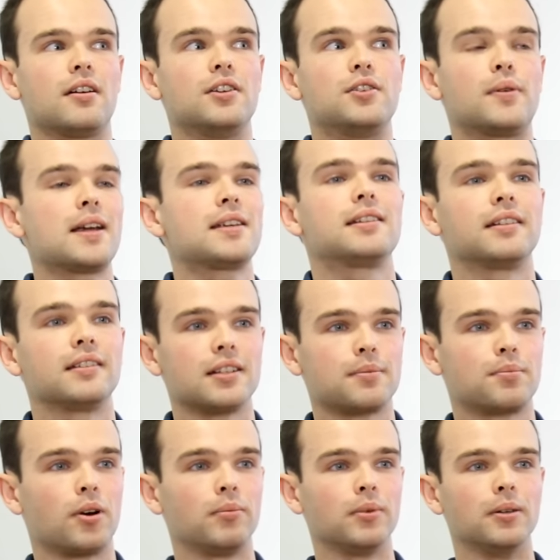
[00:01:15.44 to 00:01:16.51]
addressing this
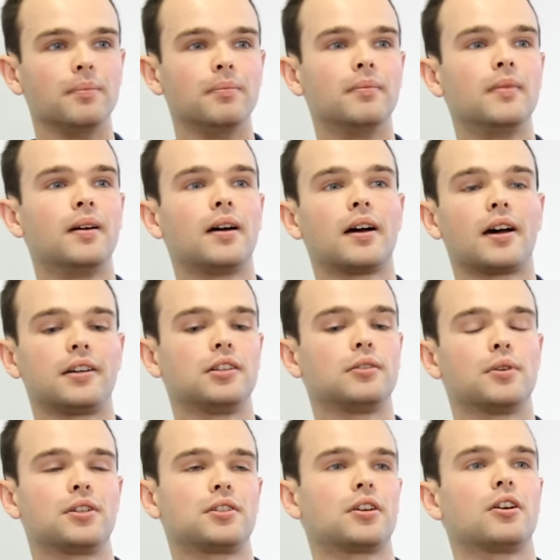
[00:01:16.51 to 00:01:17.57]
problem, and you'll
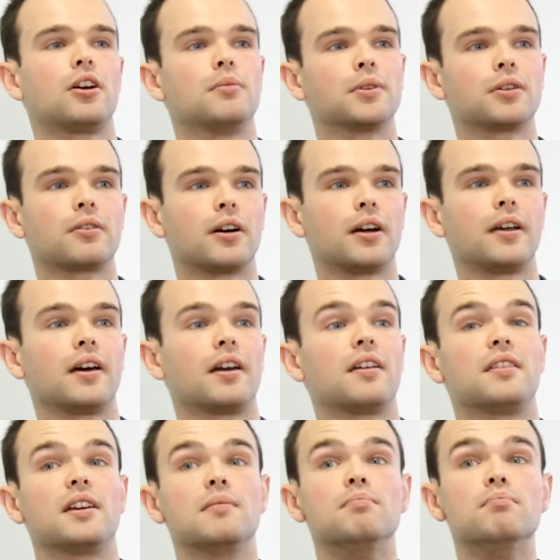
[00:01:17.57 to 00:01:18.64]
want to go home and cry. And
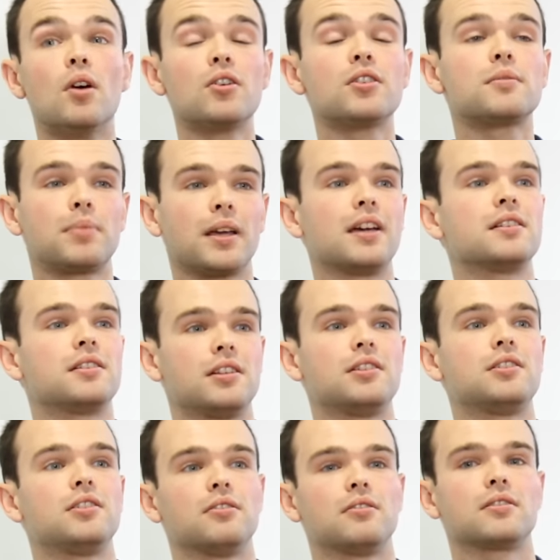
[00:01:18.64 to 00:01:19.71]
I think most PhD
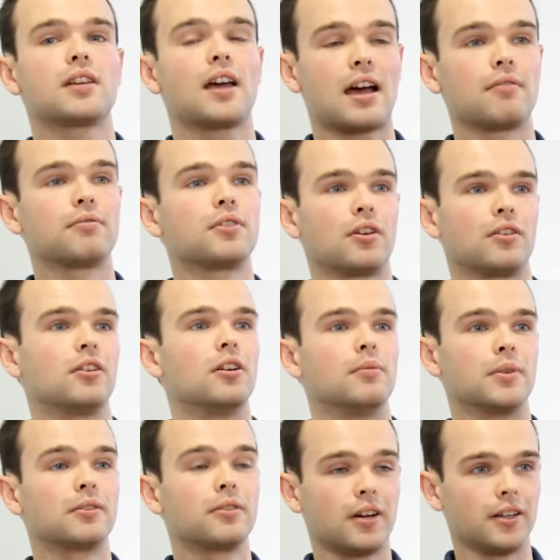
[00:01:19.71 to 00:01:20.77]
students have gone
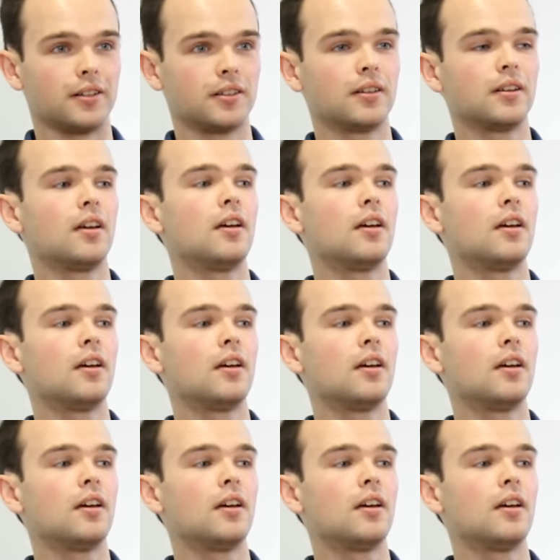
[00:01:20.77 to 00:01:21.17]
home and cried.